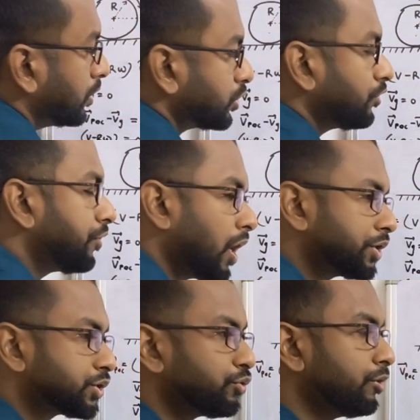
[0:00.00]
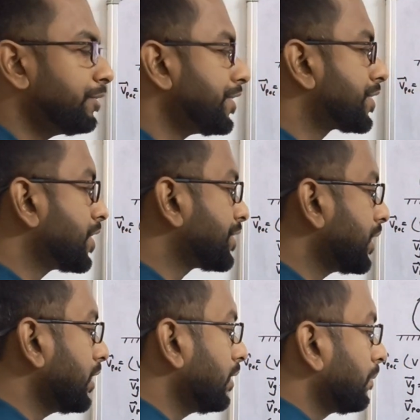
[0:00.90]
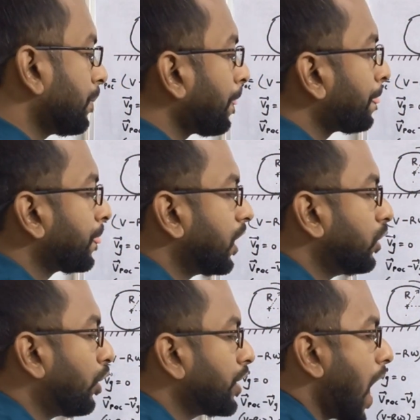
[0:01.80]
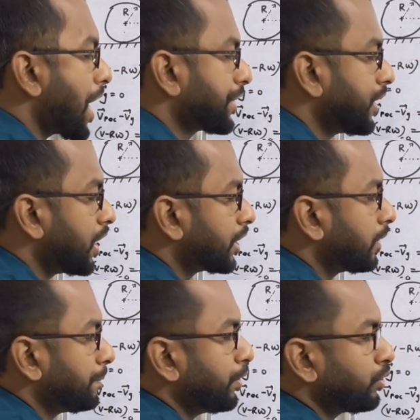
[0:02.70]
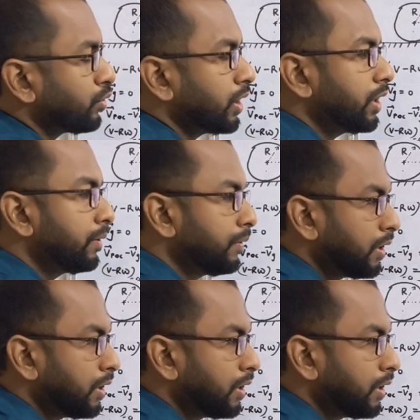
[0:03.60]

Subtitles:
So first we will be discussing the non-accelerated pure rolling,